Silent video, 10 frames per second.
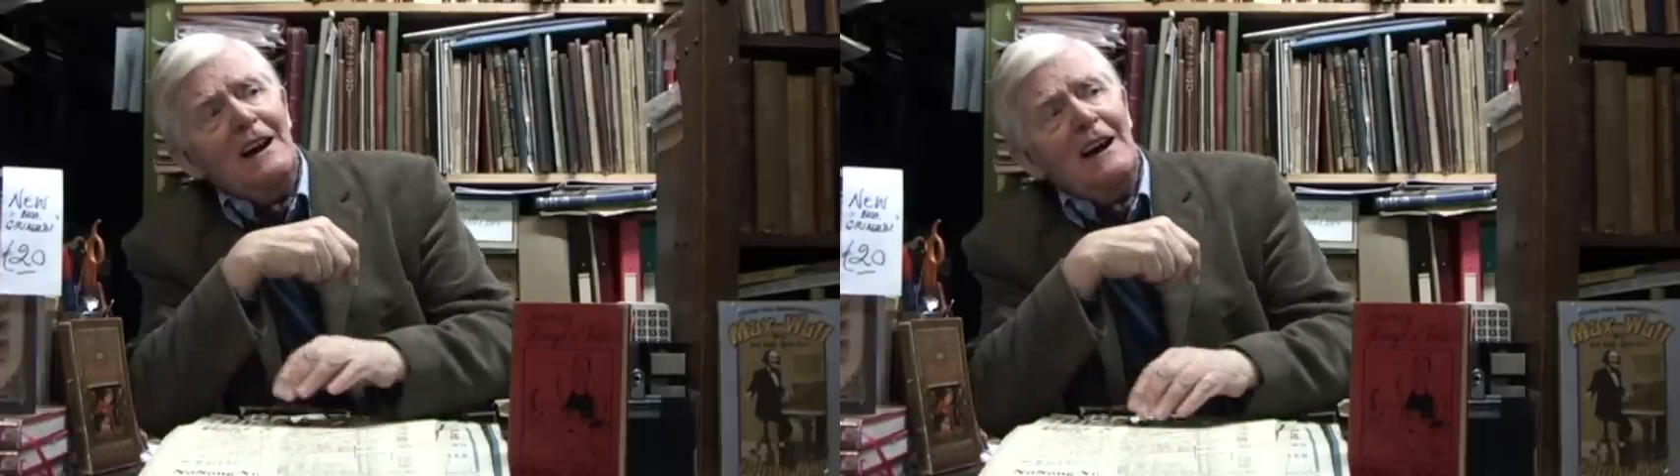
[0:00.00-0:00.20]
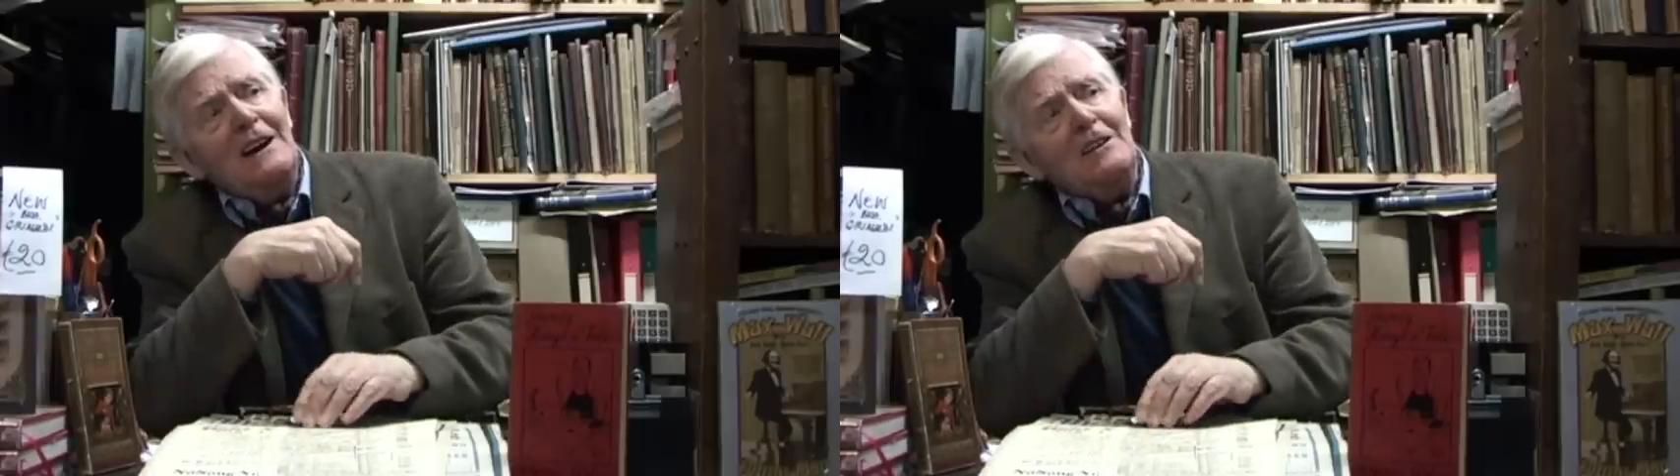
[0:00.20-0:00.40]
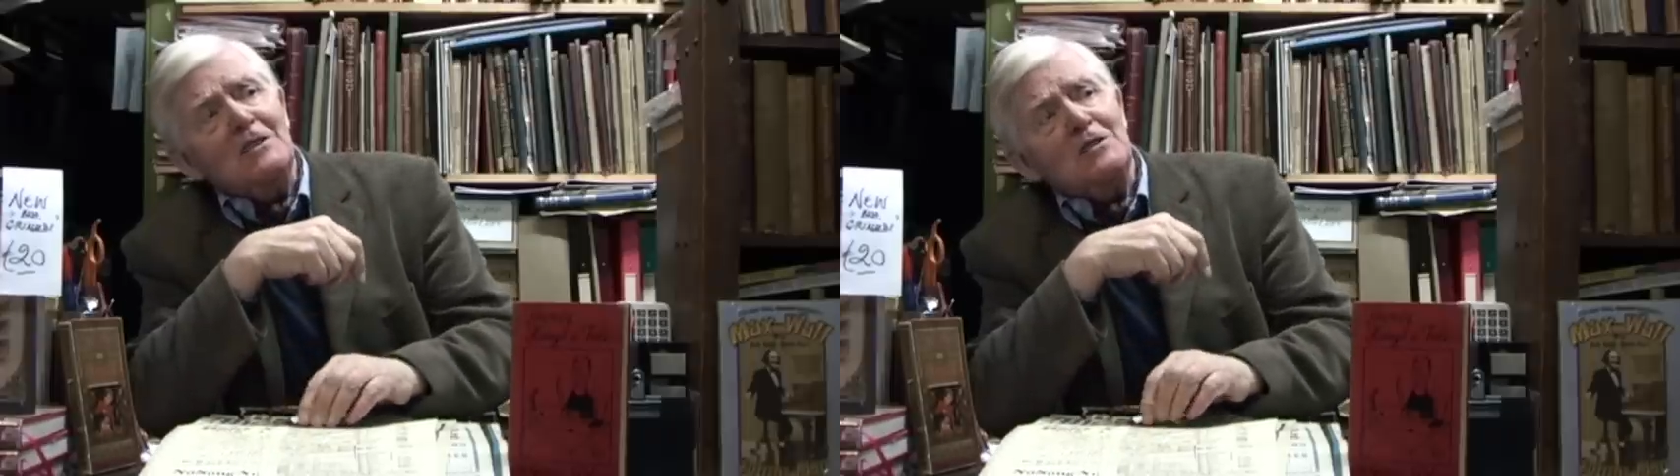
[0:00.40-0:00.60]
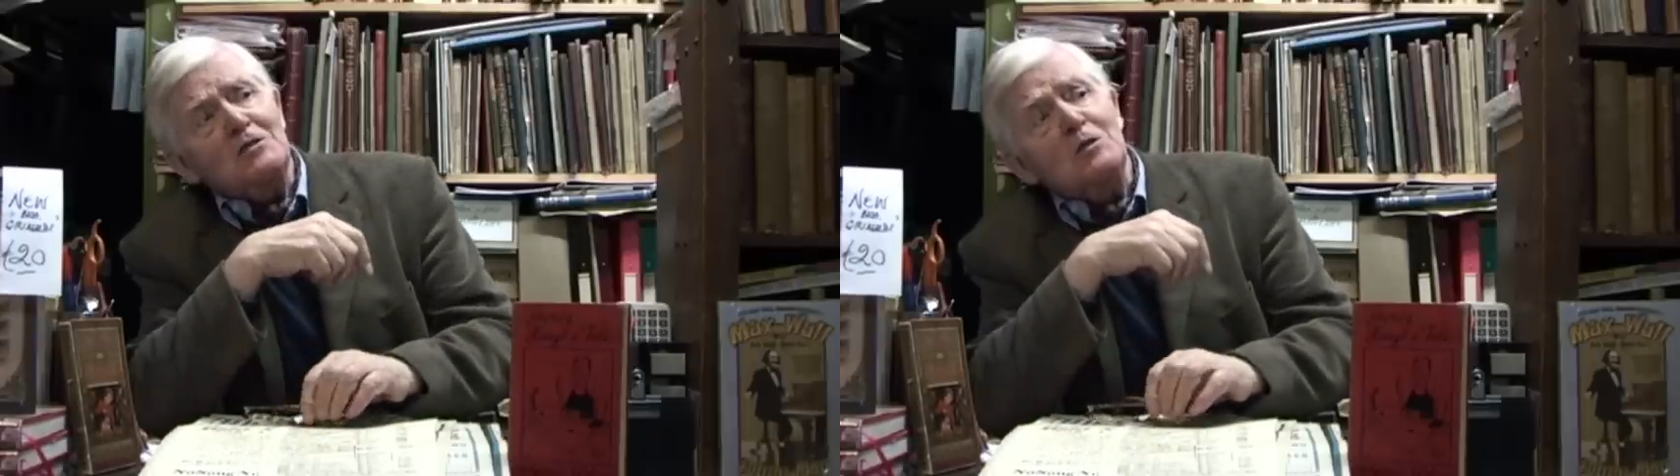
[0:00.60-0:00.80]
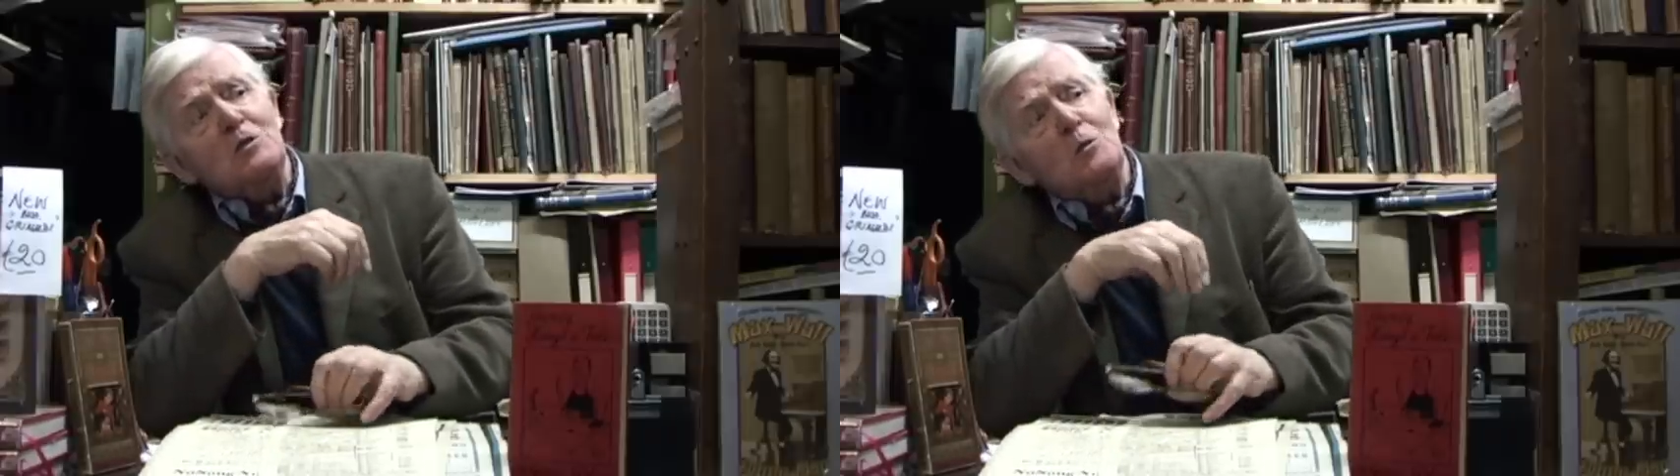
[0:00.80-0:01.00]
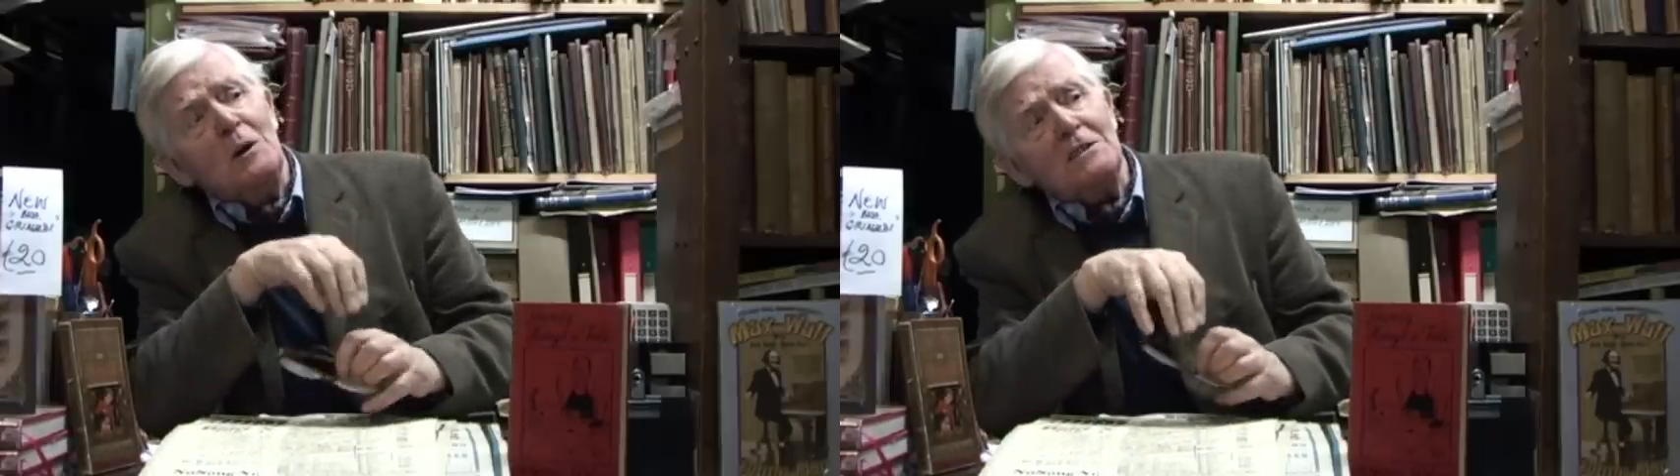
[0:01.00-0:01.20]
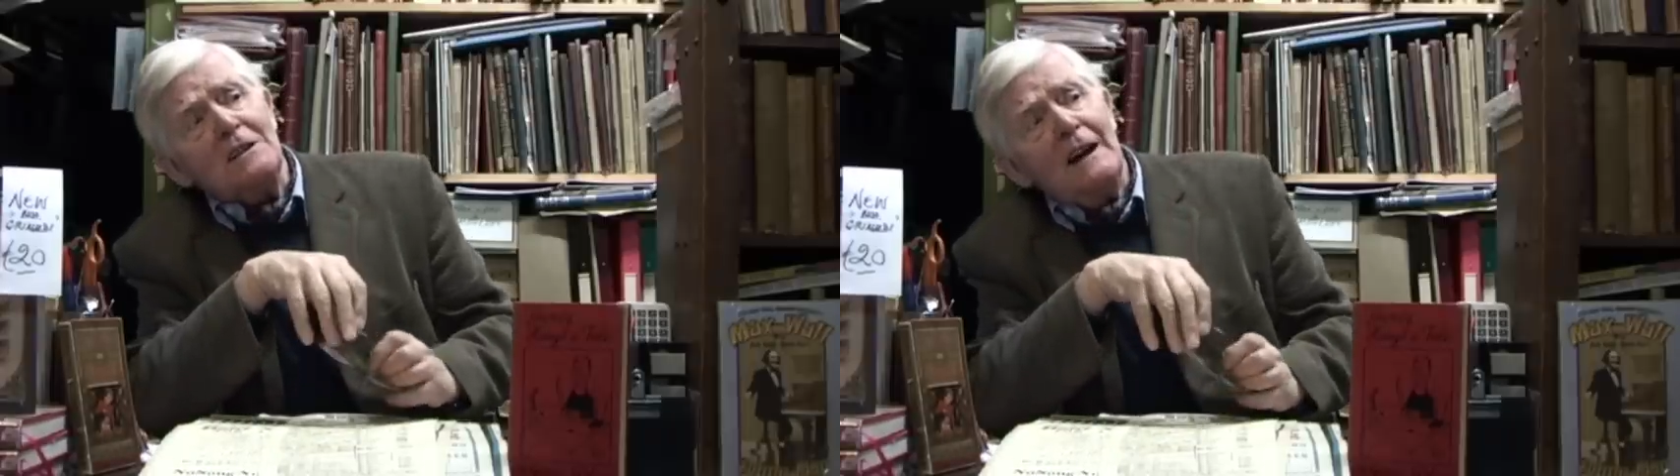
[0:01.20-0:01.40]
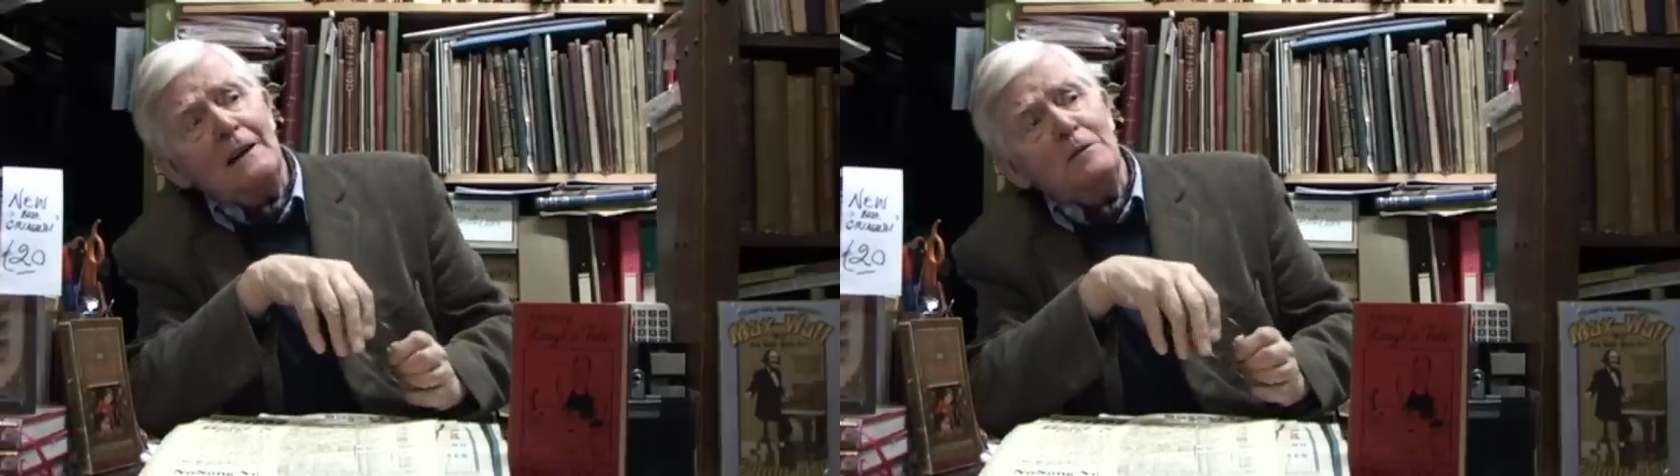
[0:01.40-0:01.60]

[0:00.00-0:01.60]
and do what Guy